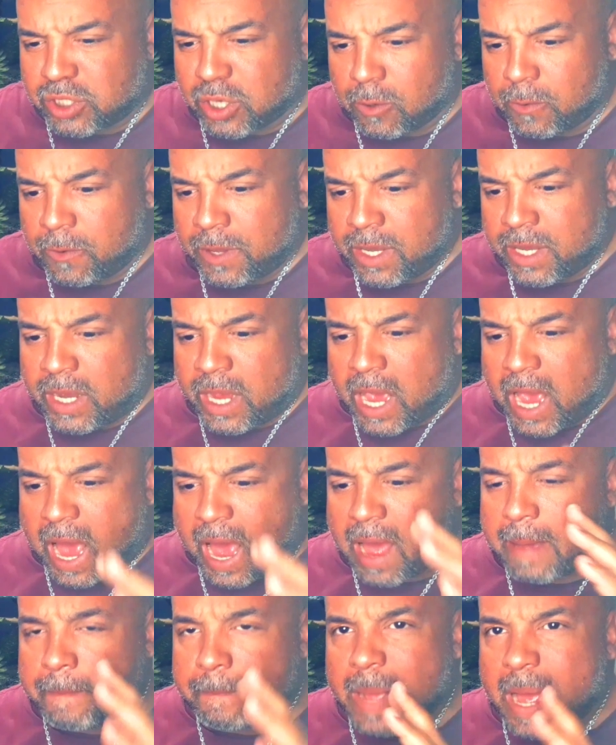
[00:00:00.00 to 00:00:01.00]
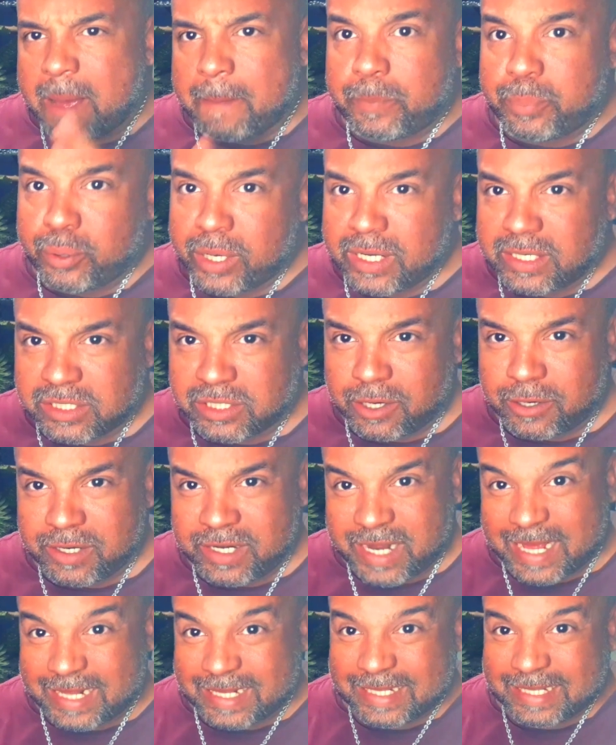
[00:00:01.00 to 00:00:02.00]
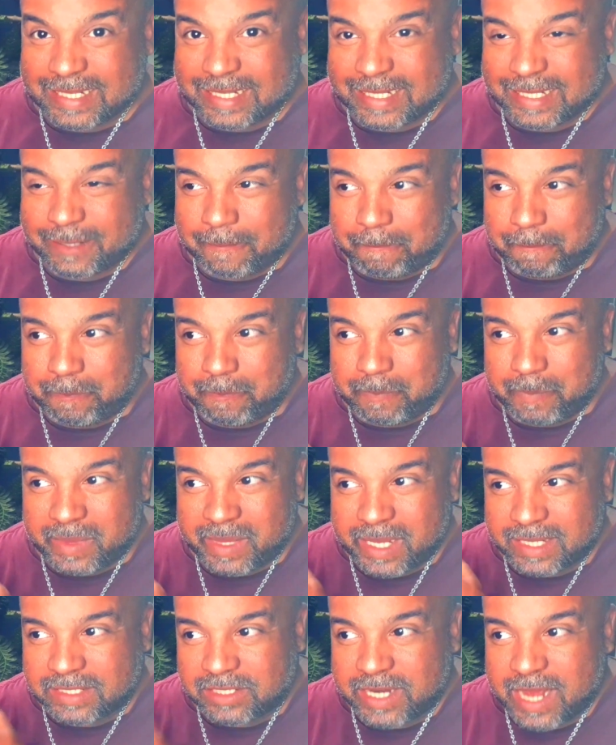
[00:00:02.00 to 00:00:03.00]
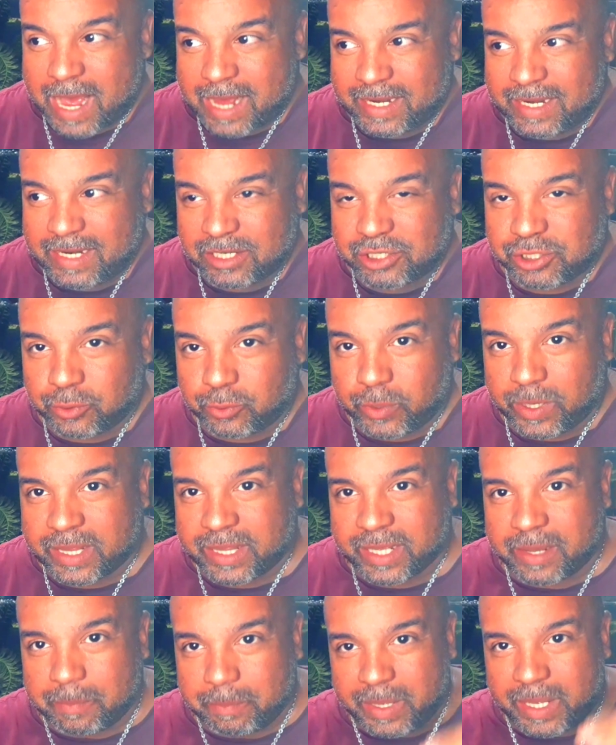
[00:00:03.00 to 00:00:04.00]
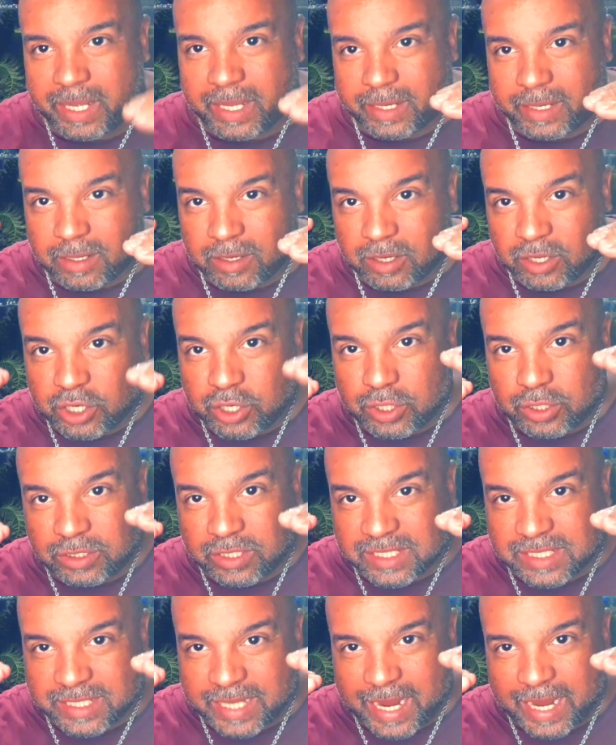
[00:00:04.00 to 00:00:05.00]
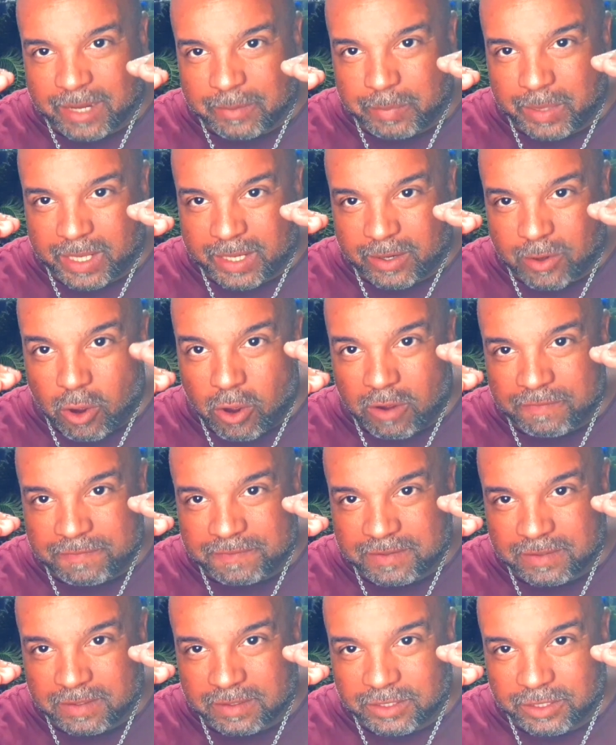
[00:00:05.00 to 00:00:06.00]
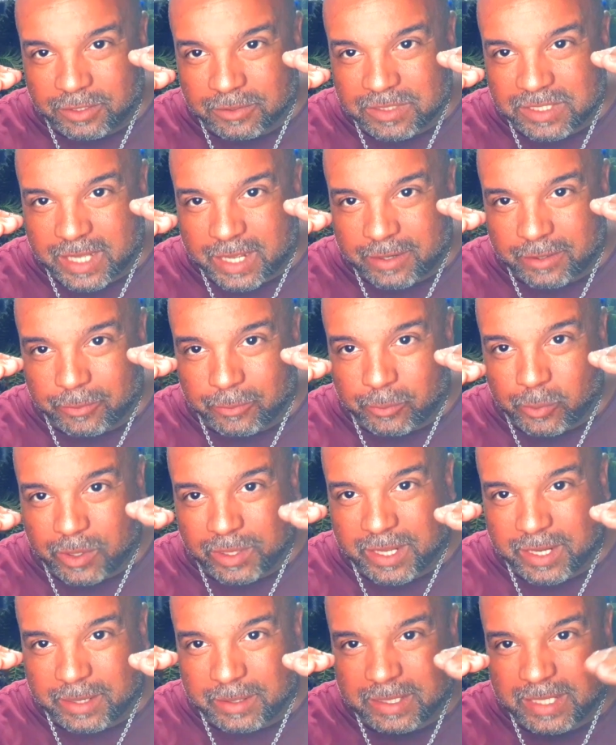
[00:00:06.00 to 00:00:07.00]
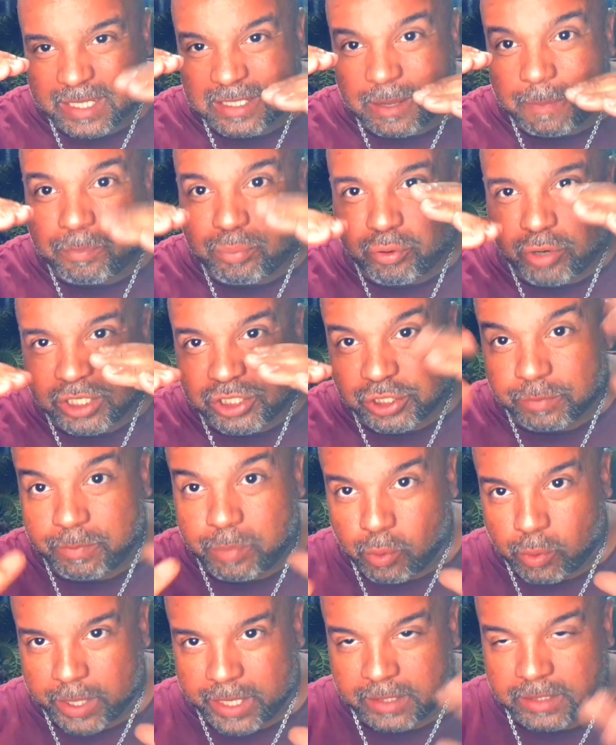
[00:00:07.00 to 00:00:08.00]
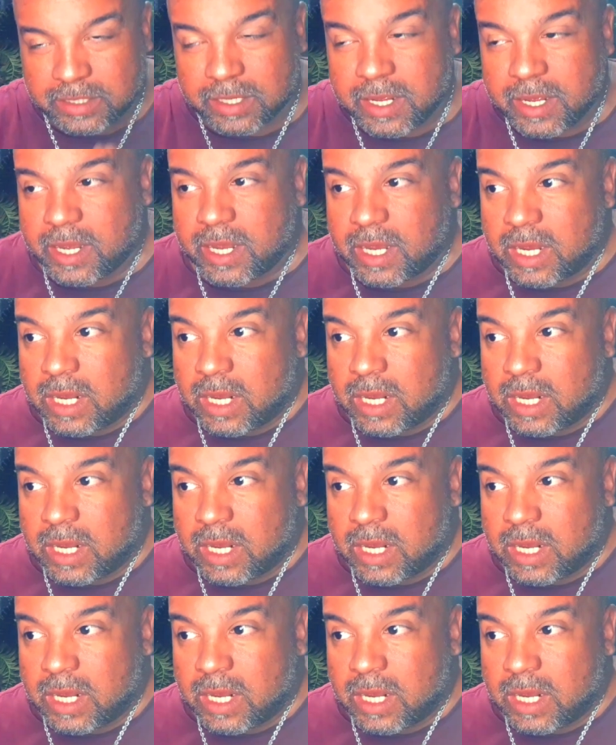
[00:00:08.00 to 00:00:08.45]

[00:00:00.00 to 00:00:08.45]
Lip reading: So I'm pretty certain that there's not an issue with it being, the stand being off, you know, center where there's a pressure point.